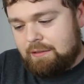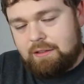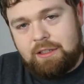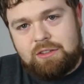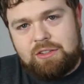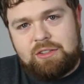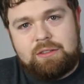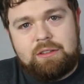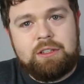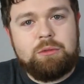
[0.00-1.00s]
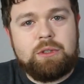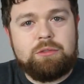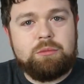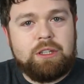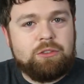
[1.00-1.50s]
it's anywhere
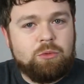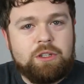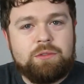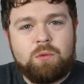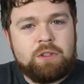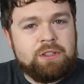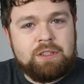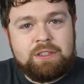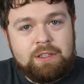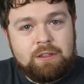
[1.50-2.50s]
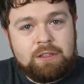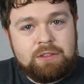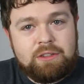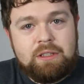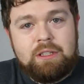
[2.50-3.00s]
from like 24 to 60
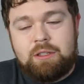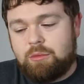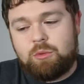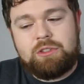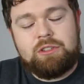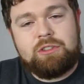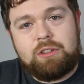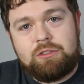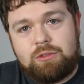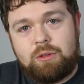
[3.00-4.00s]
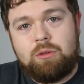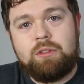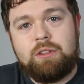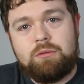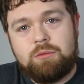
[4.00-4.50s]
Hertz. But once you start
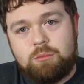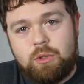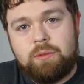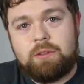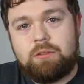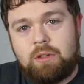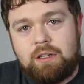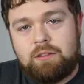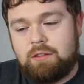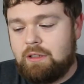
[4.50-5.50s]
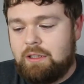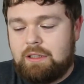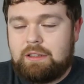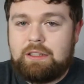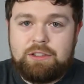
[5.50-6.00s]
scrolling, moving around,
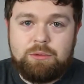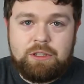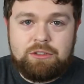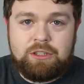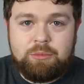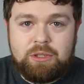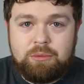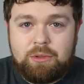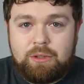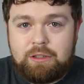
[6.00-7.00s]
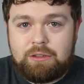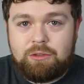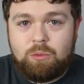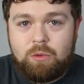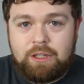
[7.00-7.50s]
that's when it jumps up to
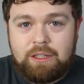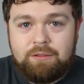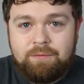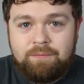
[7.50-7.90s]
120.